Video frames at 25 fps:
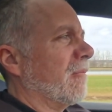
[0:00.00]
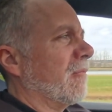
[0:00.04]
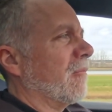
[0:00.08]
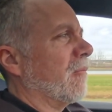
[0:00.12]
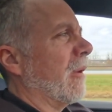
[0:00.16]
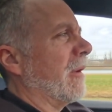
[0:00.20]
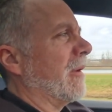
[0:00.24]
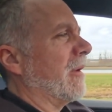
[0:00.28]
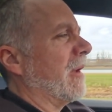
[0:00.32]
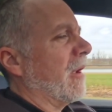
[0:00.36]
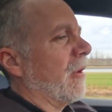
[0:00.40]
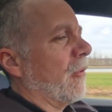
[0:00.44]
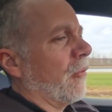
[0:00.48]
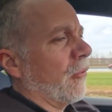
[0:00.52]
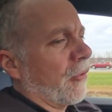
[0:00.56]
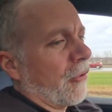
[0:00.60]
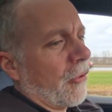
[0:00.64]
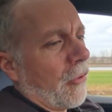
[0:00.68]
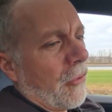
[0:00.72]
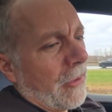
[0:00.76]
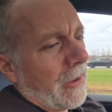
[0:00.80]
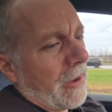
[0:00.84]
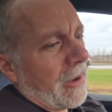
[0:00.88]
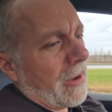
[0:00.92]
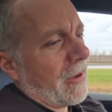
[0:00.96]
Right now we're
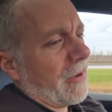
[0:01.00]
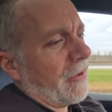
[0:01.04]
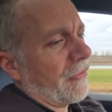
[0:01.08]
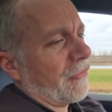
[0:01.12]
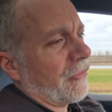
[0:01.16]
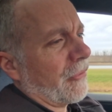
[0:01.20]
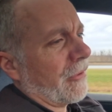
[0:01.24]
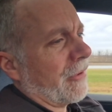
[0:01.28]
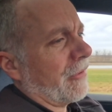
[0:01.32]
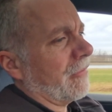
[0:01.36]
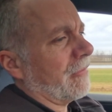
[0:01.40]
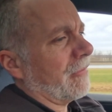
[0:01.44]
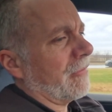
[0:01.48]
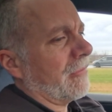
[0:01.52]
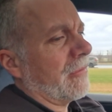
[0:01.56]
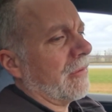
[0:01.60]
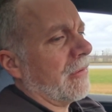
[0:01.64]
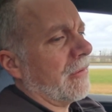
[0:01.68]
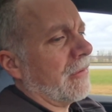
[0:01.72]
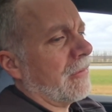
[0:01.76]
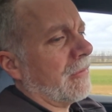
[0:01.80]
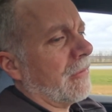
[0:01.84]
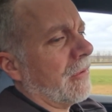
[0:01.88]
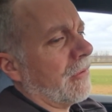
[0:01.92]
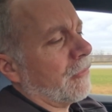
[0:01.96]
going at
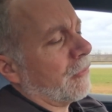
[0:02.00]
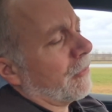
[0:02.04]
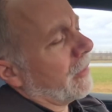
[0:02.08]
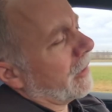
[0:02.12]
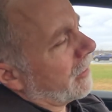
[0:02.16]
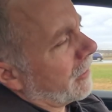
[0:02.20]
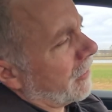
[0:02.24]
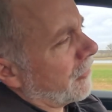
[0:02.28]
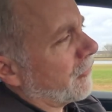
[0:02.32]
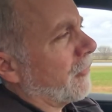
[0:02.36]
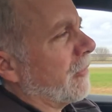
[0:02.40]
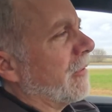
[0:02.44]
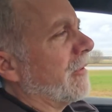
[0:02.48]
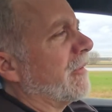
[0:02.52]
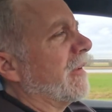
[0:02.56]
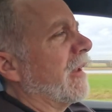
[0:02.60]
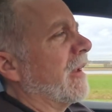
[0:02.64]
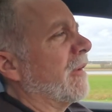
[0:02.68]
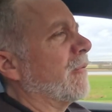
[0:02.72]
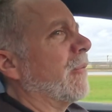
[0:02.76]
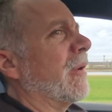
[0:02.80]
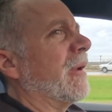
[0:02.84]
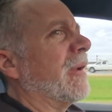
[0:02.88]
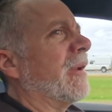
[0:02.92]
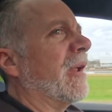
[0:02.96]

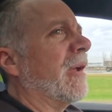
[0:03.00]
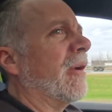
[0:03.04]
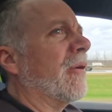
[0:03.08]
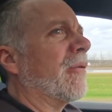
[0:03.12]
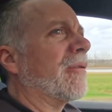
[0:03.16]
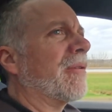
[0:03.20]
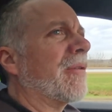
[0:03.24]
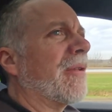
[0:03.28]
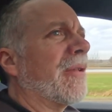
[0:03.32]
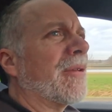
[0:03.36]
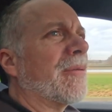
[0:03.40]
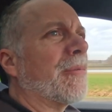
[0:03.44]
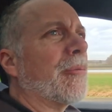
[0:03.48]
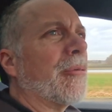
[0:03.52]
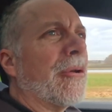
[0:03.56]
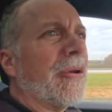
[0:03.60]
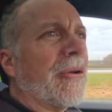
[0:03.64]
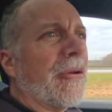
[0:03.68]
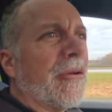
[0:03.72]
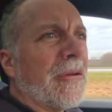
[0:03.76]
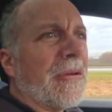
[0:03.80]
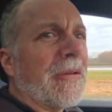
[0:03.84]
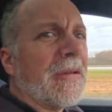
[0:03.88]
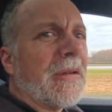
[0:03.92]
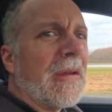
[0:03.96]
110 right now, so that's pretty
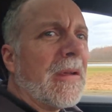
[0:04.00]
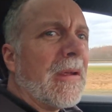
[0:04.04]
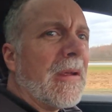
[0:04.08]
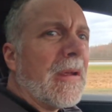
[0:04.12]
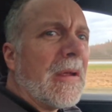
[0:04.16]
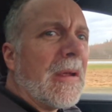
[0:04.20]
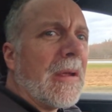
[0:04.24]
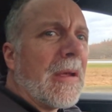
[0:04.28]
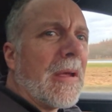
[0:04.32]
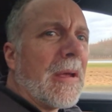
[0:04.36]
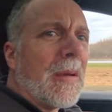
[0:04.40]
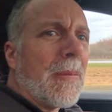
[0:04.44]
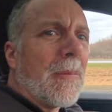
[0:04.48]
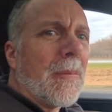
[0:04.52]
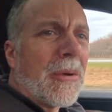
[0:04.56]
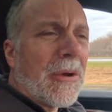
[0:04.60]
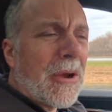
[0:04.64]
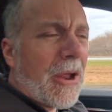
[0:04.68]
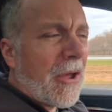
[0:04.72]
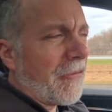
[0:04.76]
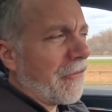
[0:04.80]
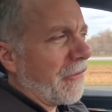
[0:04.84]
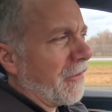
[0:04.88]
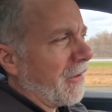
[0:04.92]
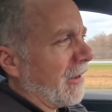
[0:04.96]
good. But
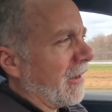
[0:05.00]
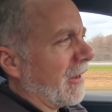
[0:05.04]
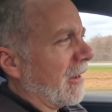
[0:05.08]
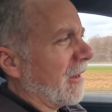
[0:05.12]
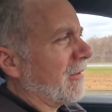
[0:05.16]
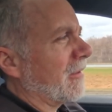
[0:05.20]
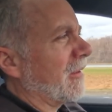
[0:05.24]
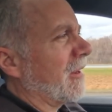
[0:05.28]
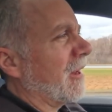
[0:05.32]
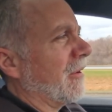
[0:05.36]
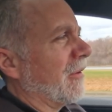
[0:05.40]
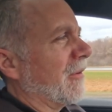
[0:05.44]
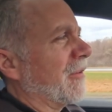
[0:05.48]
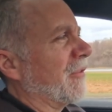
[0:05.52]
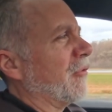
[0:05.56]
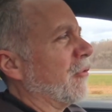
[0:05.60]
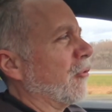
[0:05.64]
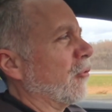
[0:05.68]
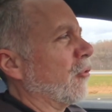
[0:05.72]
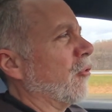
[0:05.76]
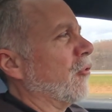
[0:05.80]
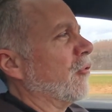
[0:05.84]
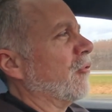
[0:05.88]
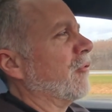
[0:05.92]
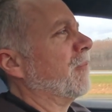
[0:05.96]
often you get kind of
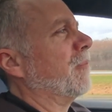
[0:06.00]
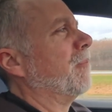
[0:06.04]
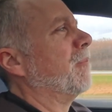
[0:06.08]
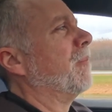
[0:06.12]
snookered